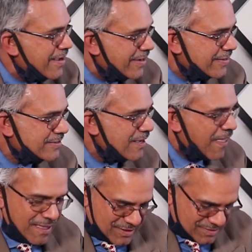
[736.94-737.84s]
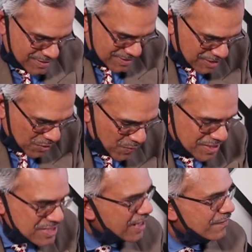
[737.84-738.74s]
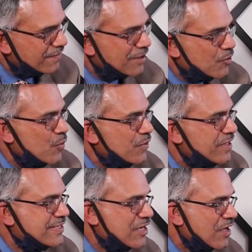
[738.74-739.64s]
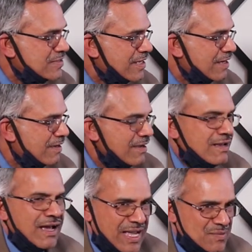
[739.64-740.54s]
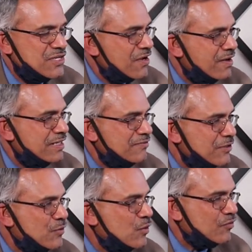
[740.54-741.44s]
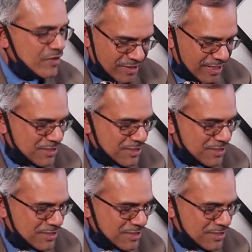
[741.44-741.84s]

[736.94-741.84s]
years, this innovation that COVID is causing, I'm sure it will rule for the